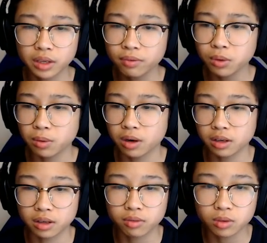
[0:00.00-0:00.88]
If you
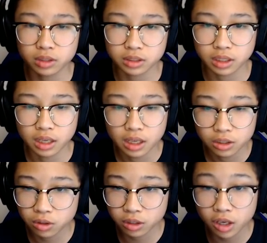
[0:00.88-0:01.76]
want, of course,
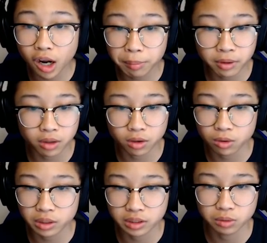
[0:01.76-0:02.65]
you could copy other
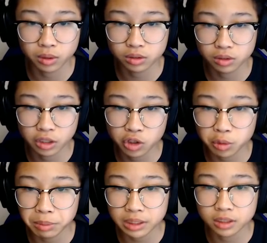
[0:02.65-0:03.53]
quirks as well, so that you
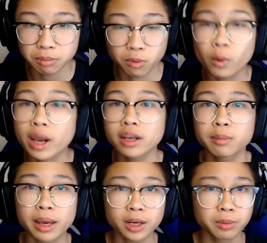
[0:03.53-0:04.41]
could be some random
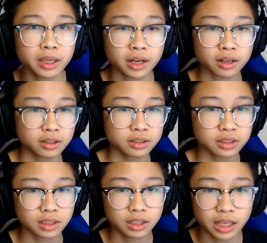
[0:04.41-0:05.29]
anime
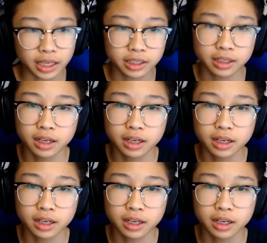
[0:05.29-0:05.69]
characters like